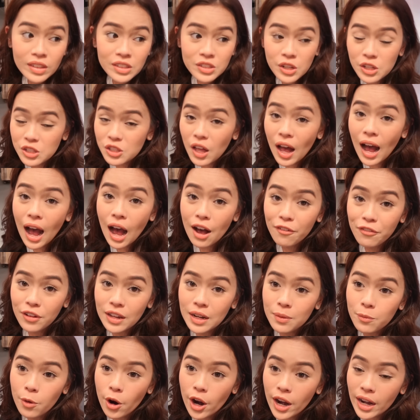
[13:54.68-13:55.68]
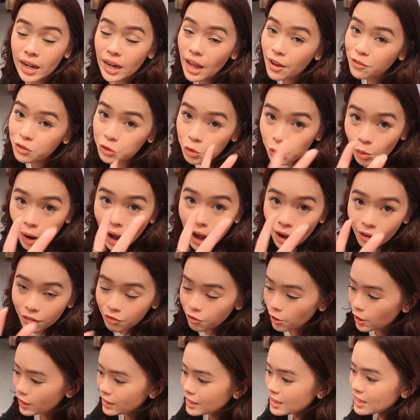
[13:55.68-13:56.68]
So it's not half anymore. I only have two half
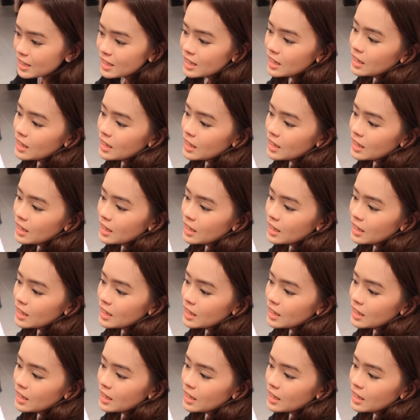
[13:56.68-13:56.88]
ones.